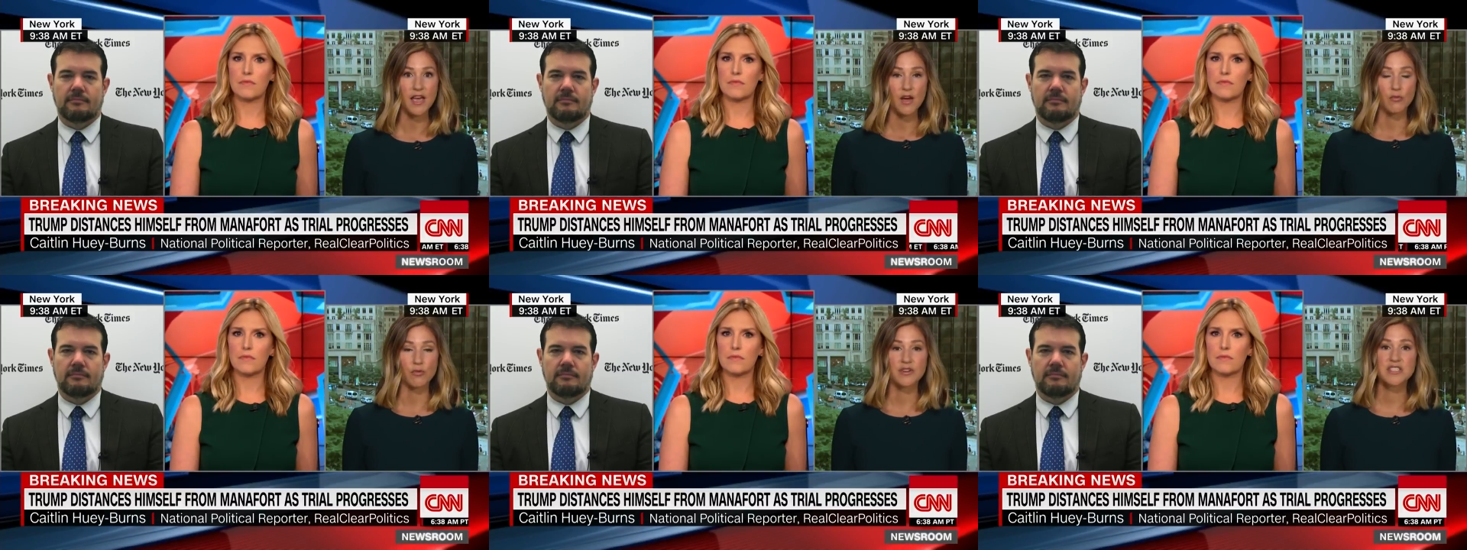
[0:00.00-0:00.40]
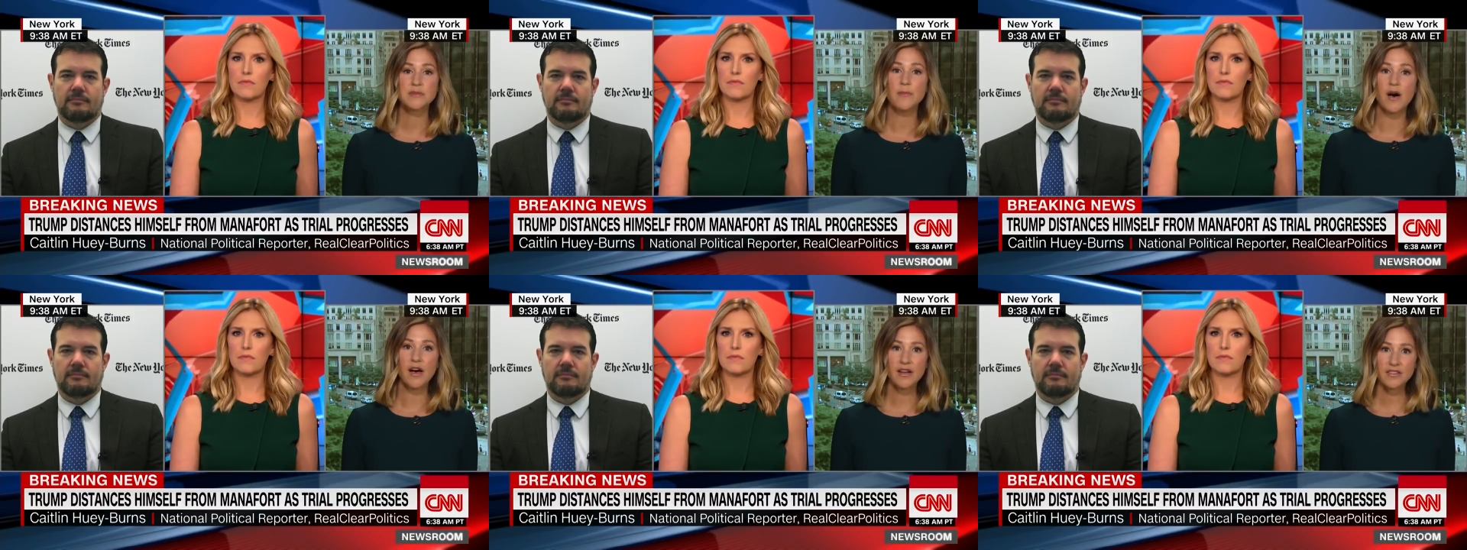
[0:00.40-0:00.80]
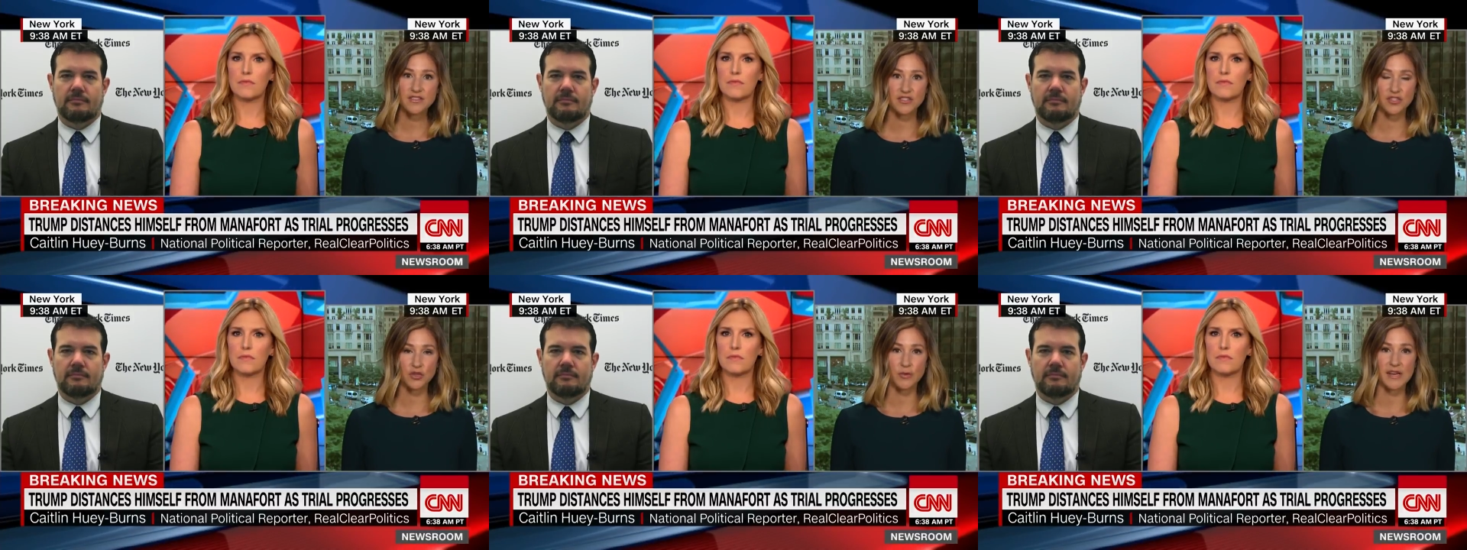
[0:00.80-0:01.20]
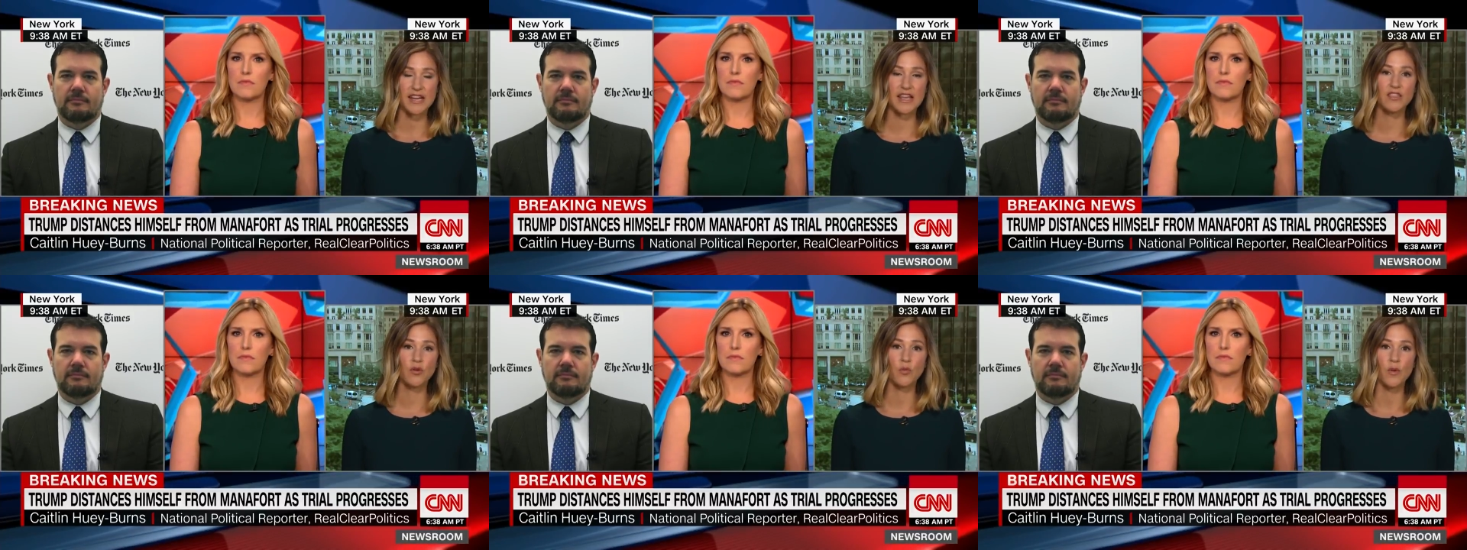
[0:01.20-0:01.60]
Speaker 1: responds to it
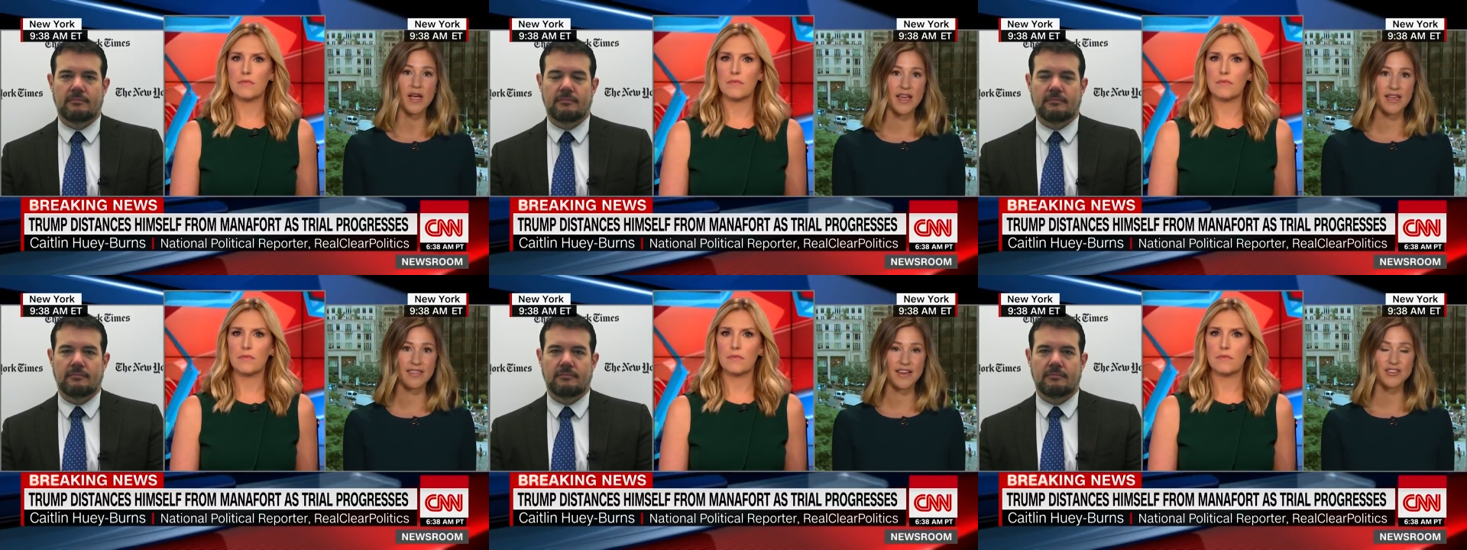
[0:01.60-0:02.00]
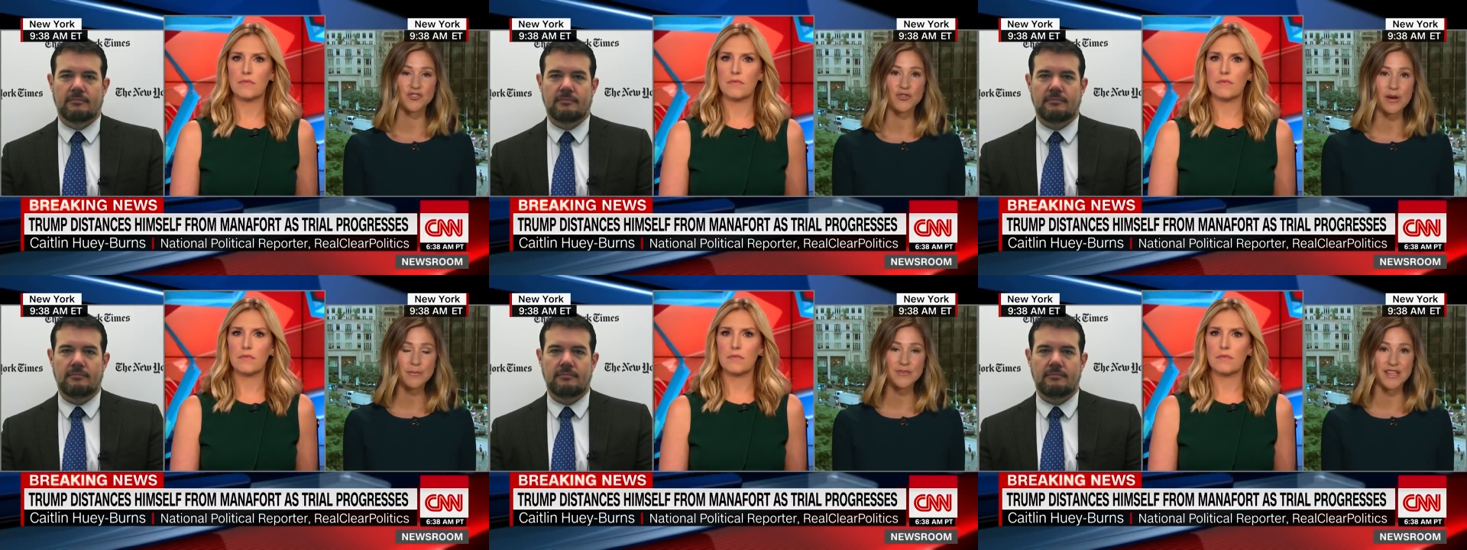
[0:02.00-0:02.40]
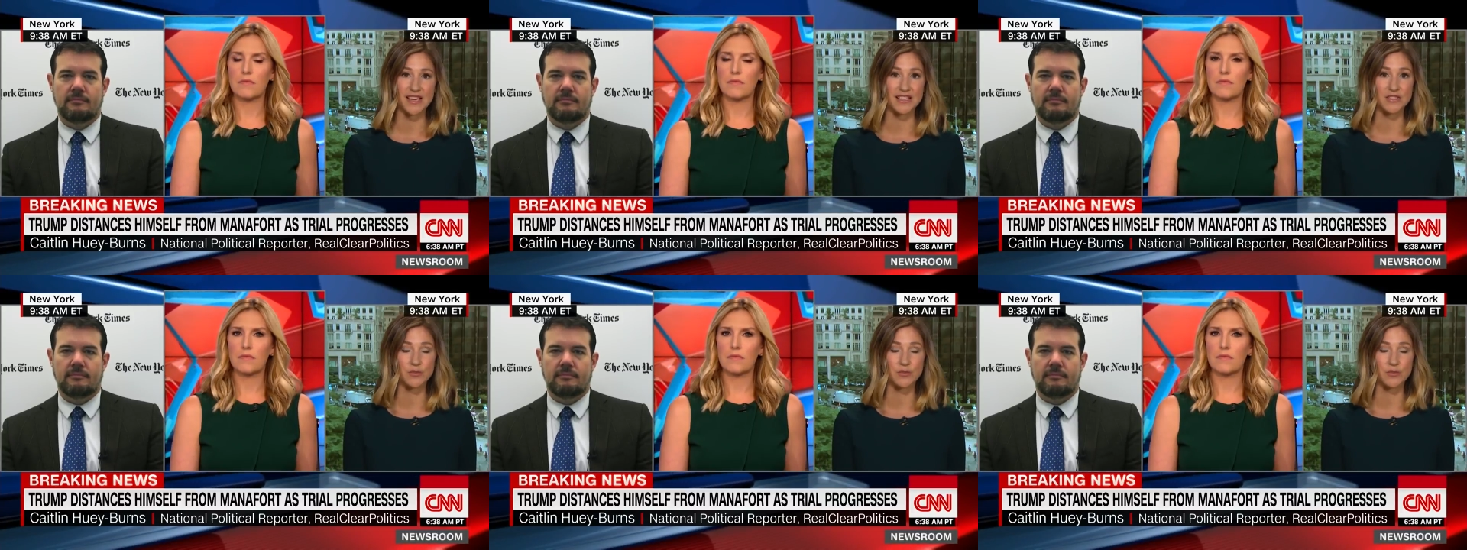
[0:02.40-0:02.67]
in the way that Trump does.